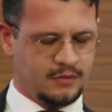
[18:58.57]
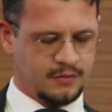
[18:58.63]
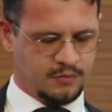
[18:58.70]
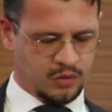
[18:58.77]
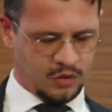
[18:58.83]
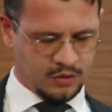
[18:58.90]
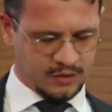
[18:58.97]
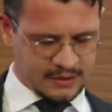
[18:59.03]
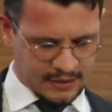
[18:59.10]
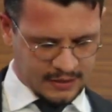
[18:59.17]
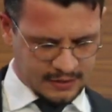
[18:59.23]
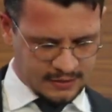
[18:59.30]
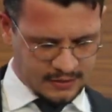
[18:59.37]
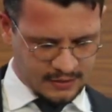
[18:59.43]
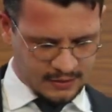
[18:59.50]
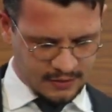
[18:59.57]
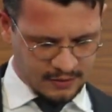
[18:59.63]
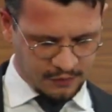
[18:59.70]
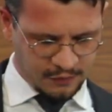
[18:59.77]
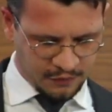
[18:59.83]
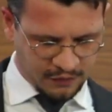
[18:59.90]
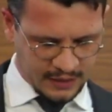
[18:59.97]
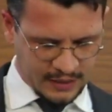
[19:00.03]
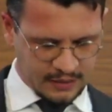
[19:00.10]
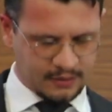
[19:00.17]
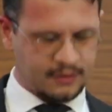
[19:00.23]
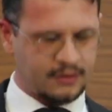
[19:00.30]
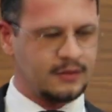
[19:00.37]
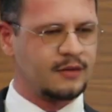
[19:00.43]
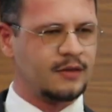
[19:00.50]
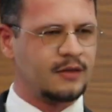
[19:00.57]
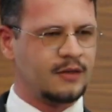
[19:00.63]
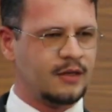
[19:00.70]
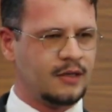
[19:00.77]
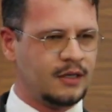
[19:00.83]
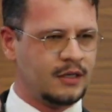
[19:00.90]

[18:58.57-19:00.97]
Paul says, faith in